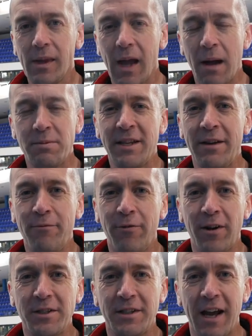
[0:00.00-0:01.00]
I'm Sean
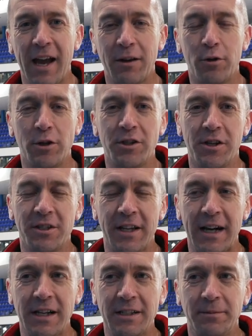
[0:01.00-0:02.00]
Foster, head coach of the
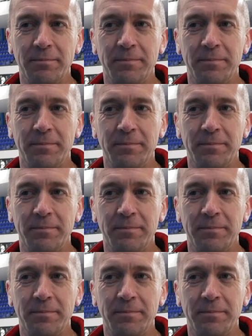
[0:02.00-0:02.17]
Stars.